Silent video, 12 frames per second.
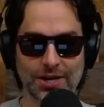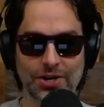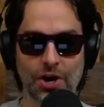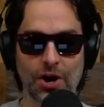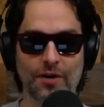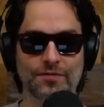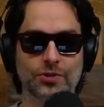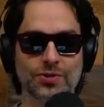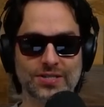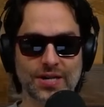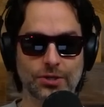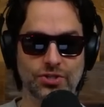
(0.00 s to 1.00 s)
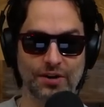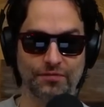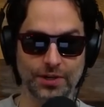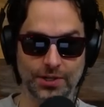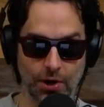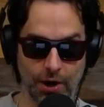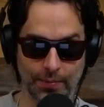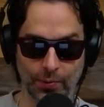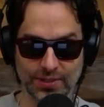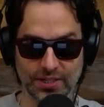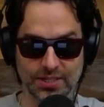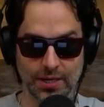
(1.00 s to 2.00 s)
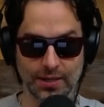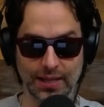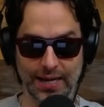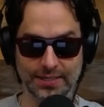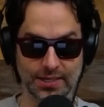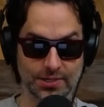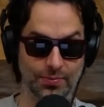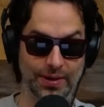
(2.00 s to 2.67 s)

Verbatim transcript: the nerve to dress like Jeffrey Dahmer with the sunglasses